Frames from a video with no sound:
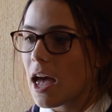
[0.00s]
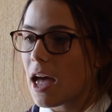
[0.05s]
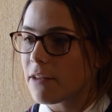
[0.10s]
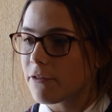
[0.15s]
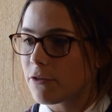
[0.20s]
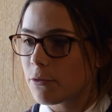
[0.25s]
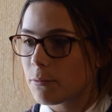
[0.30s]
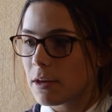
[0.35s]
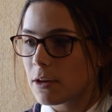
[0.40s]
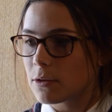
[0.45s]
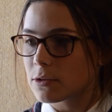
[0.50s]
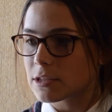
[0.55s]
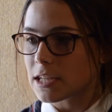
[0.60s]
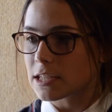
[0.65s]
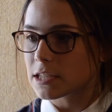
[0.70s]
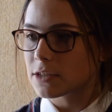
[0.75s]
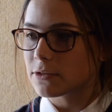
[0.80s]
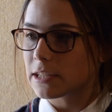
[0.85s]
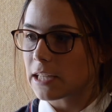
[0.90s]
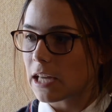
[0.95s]
And for me, it was
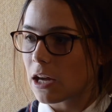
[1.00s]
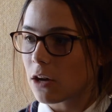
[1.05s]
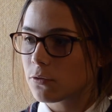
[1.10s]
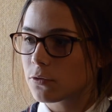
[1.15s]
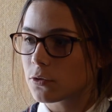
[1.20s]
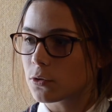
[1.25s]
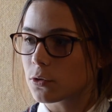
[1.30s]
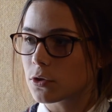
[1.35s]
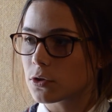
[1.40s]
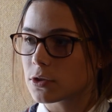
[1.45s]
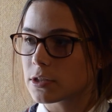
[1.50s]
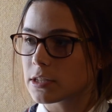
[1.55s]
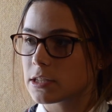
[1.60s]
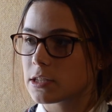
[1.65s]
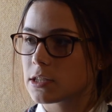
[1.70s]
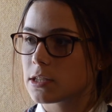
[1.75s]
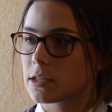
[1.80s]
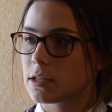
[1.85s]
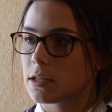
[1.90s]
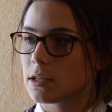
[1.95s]
actually really helpful because
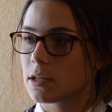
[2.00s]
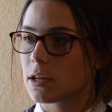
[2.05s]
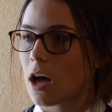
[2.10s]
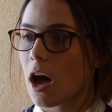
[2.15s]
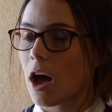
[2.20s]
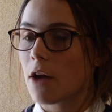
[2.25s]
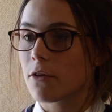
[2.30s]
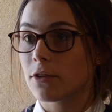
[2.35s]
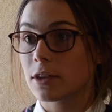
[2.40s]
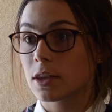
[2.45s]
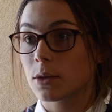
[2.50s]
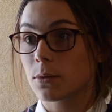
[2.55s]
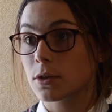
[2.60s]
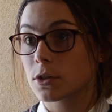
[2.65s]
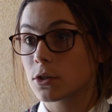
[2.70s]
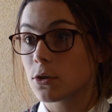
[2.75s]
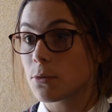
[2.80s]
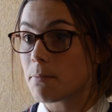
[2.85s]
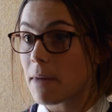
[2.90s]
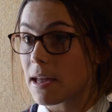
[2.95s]
I really
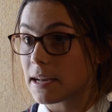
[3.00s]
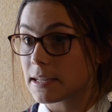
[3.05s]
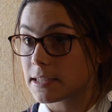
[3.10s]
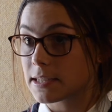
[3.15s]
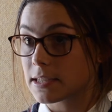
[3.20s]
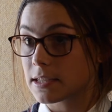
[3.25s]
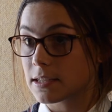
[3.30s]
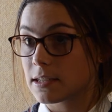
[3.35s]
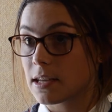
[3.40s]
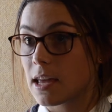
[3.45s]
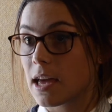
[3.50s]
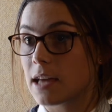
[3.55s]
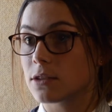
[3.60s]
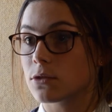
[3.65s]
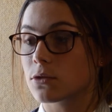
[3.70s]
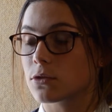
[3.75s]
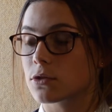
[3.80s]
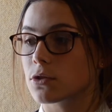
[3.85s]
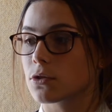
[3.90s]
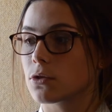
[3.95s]
want to do medicine and
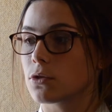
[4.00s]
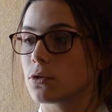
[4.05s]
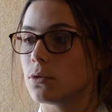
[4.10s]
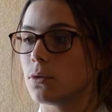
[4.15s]
also